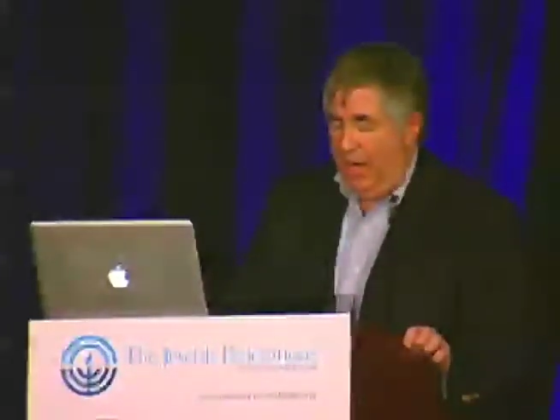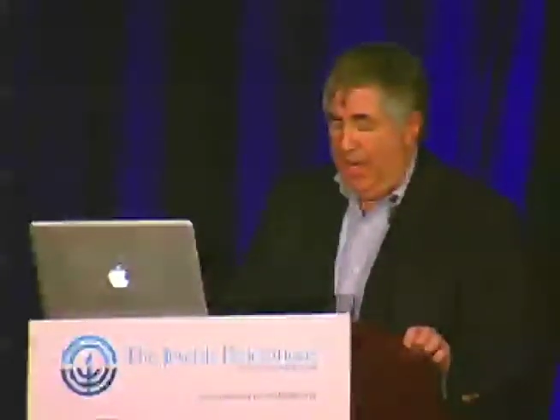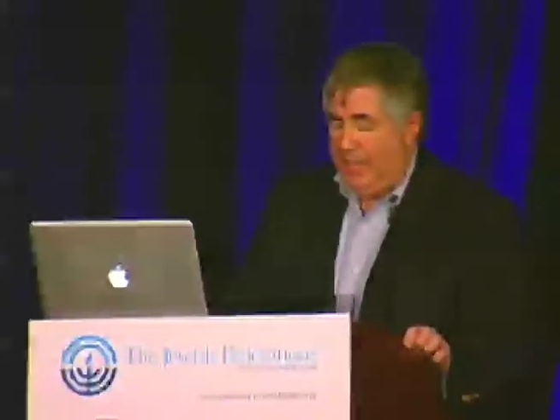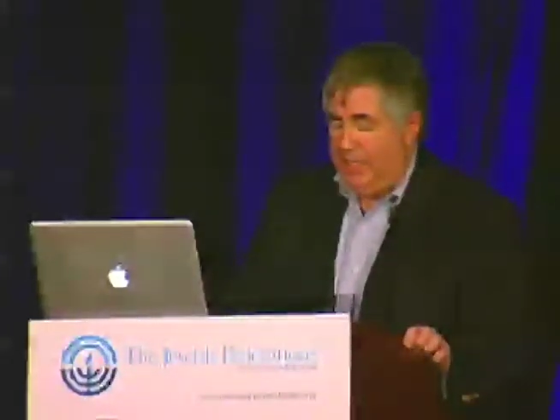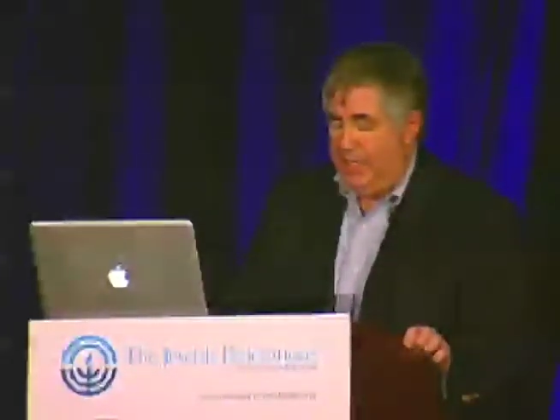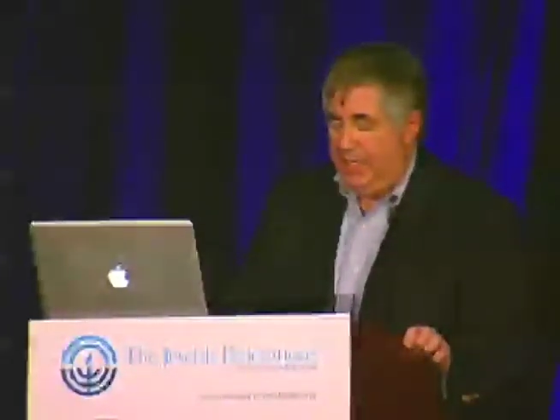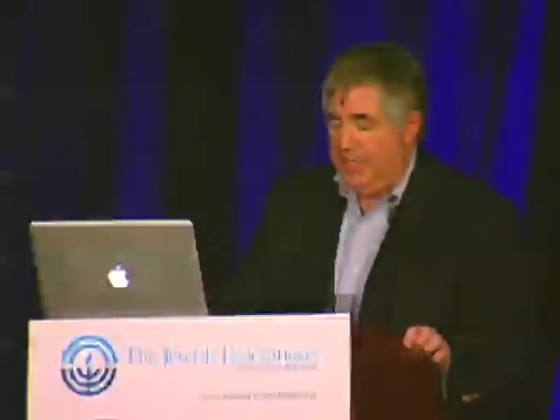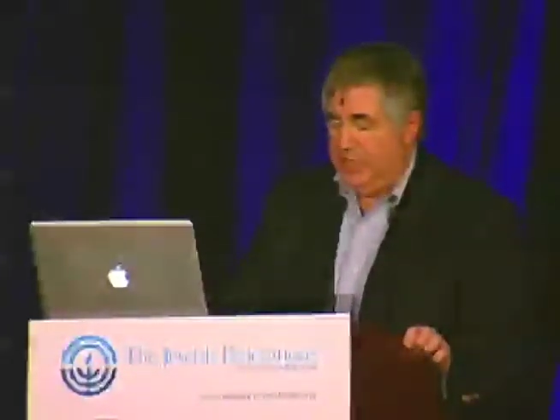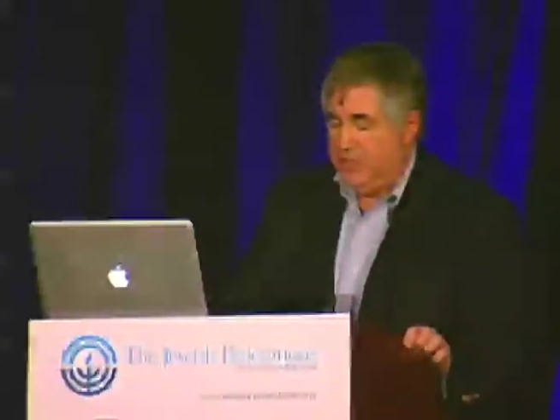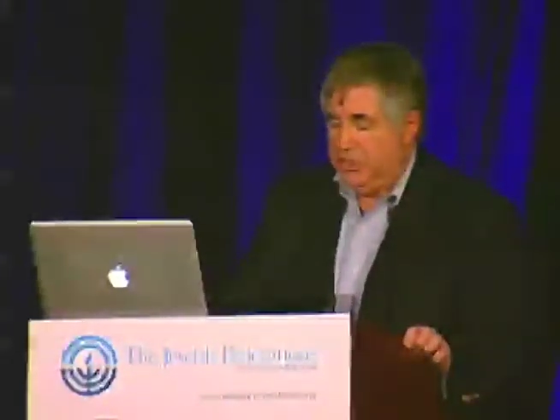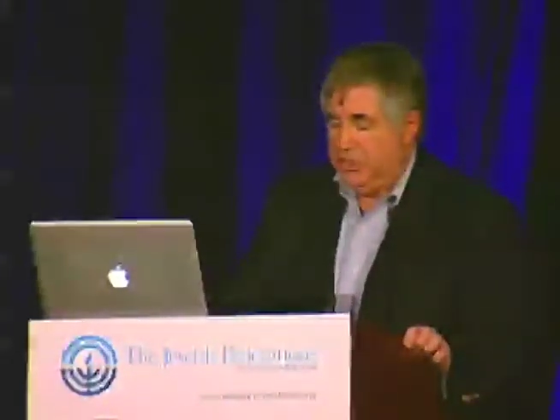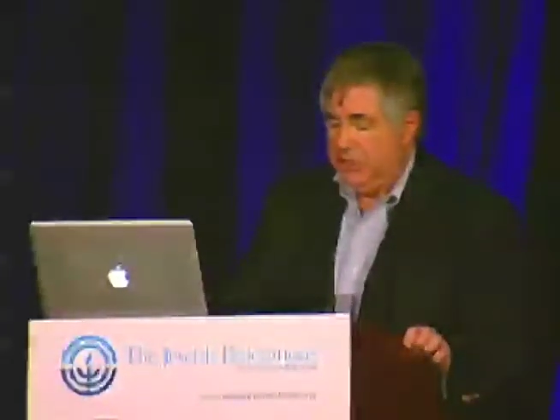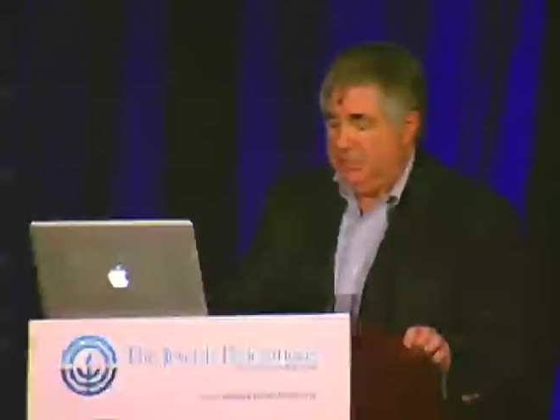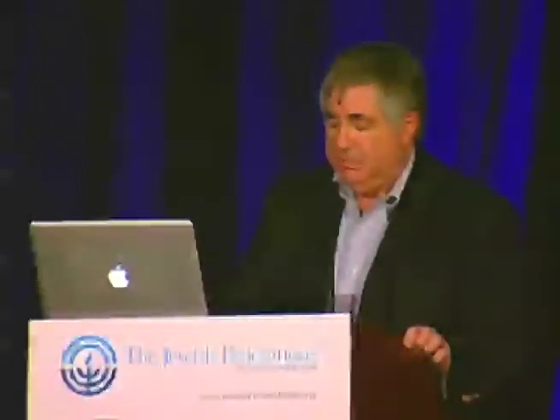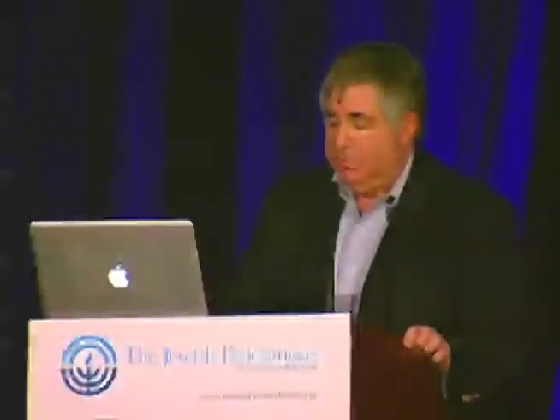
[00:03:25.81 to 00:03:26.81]

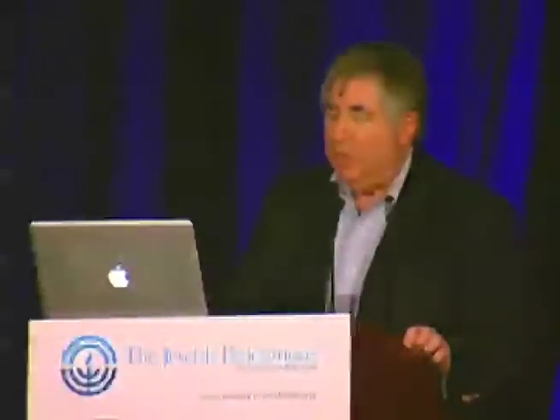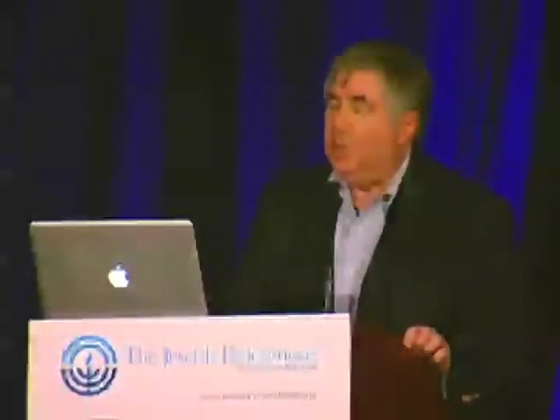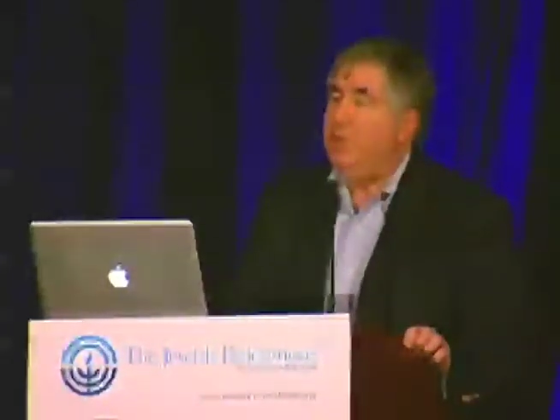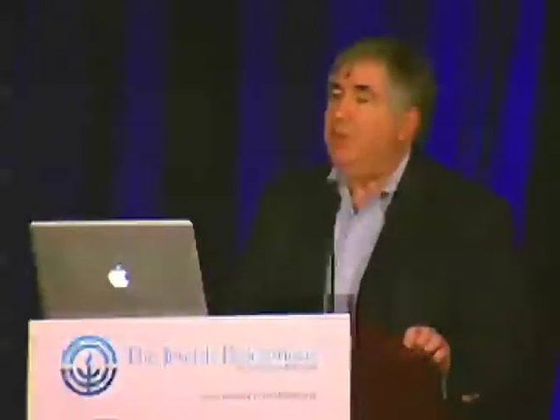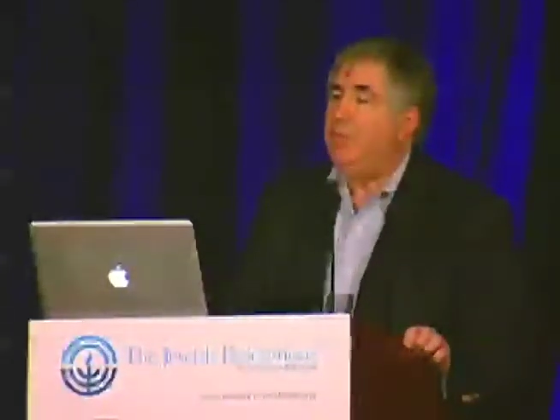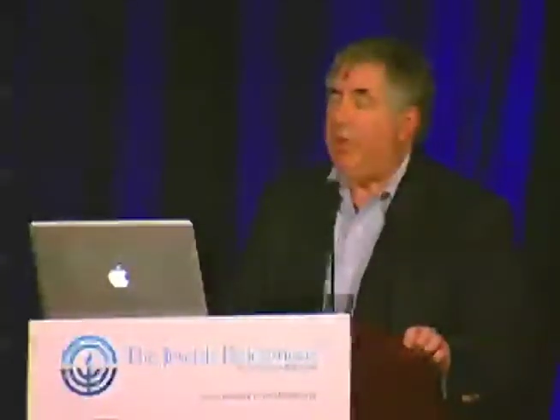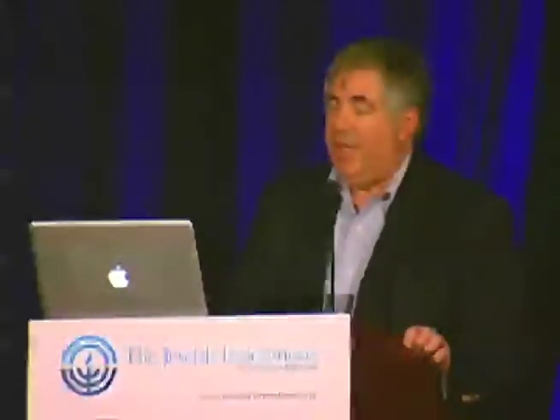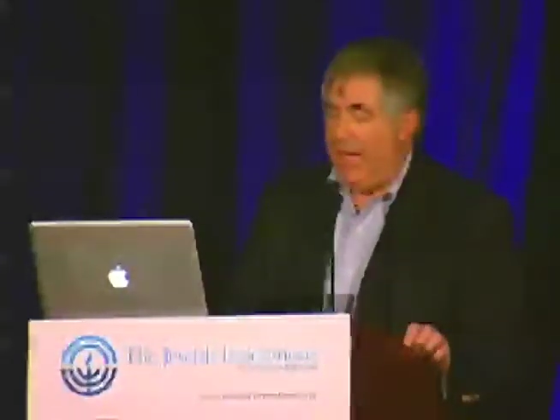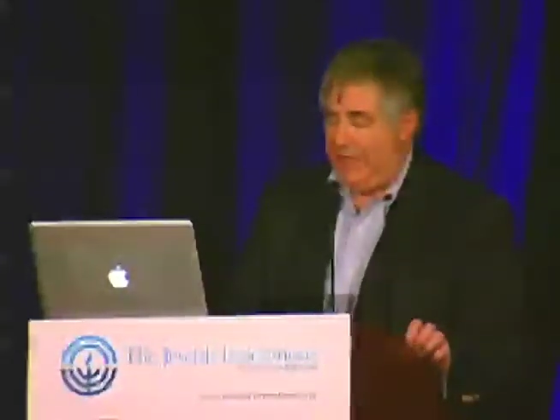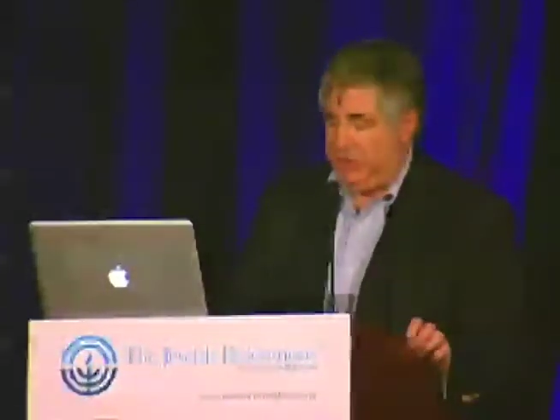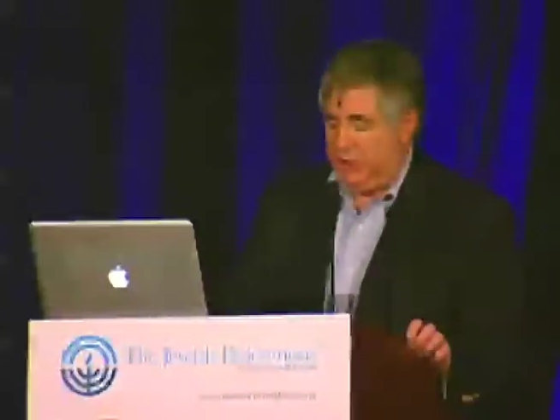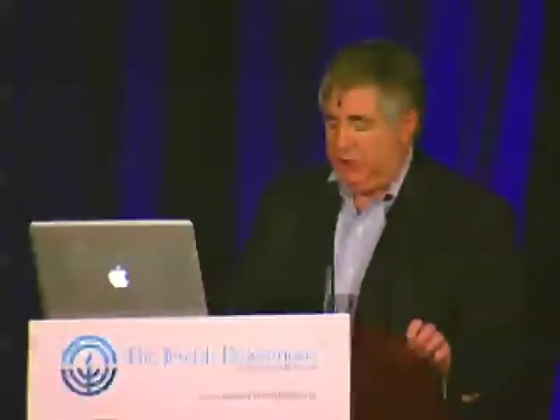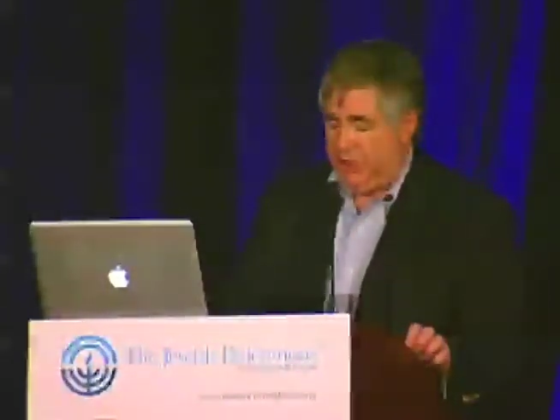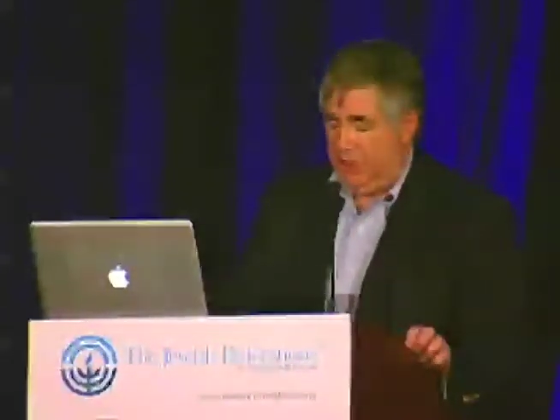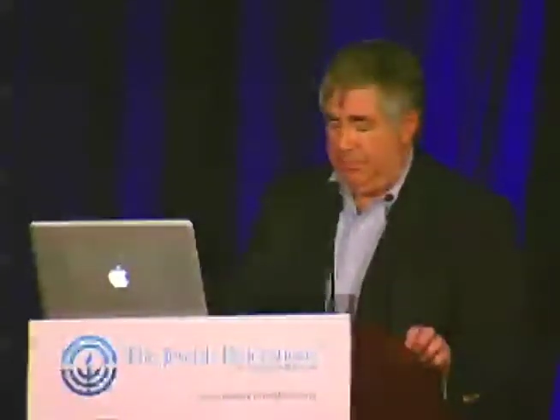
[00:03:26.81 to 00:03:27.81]
ideas, building
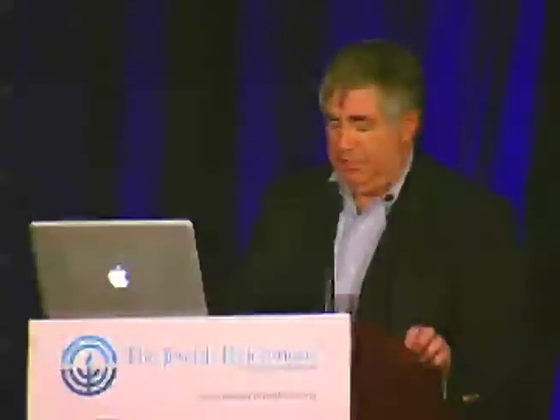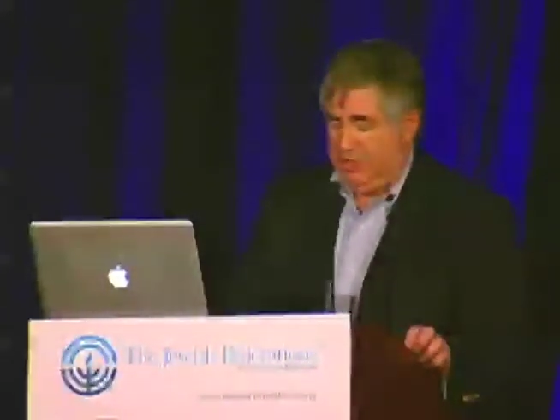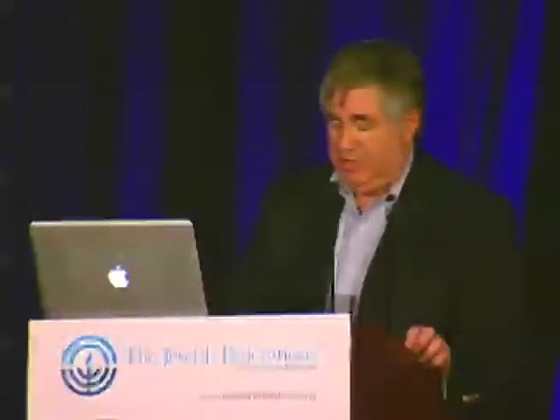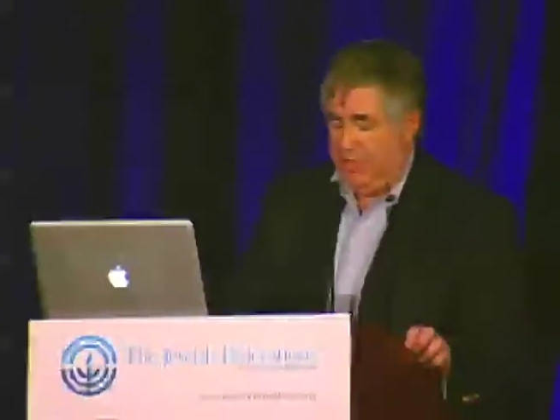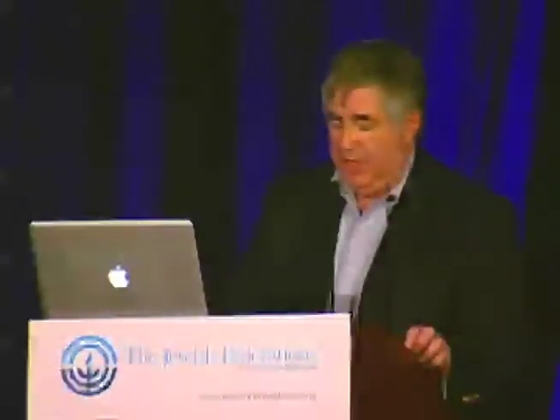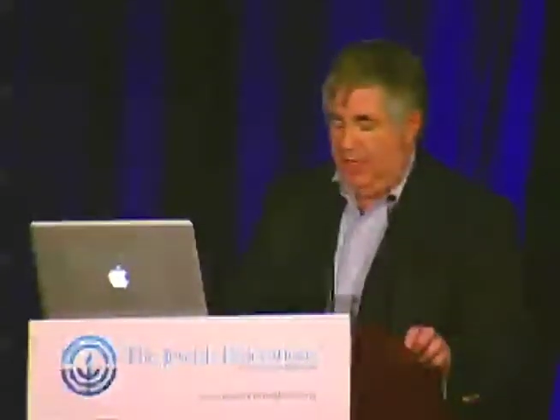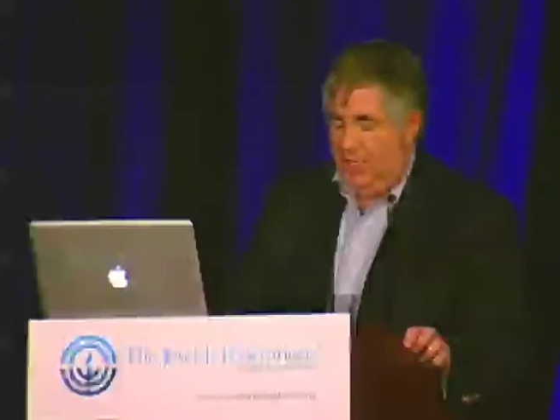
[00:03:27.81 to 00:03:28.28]
relationships.